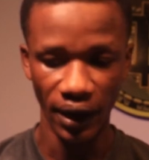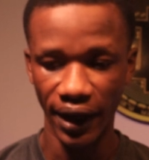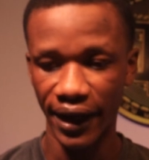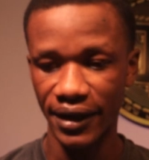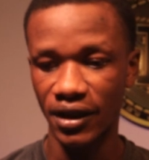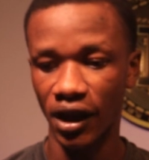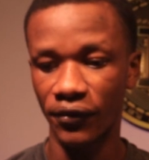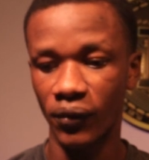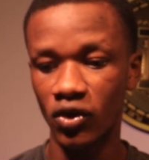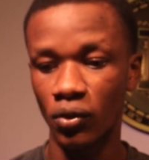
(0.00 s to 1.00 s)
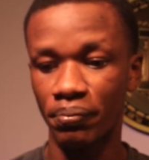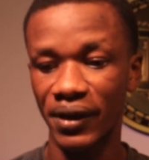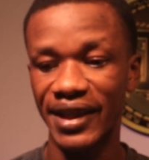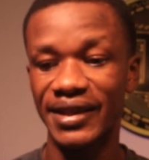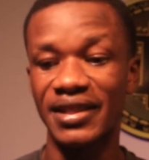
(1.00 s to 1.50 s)
And if you want to
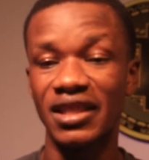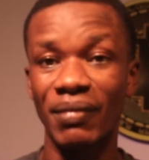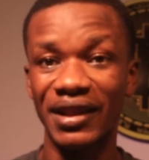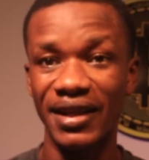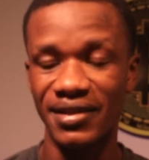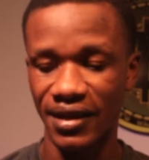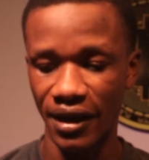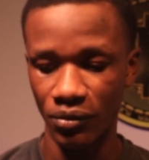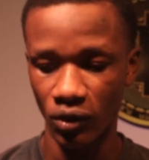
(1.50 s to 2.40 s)
play the smartest game,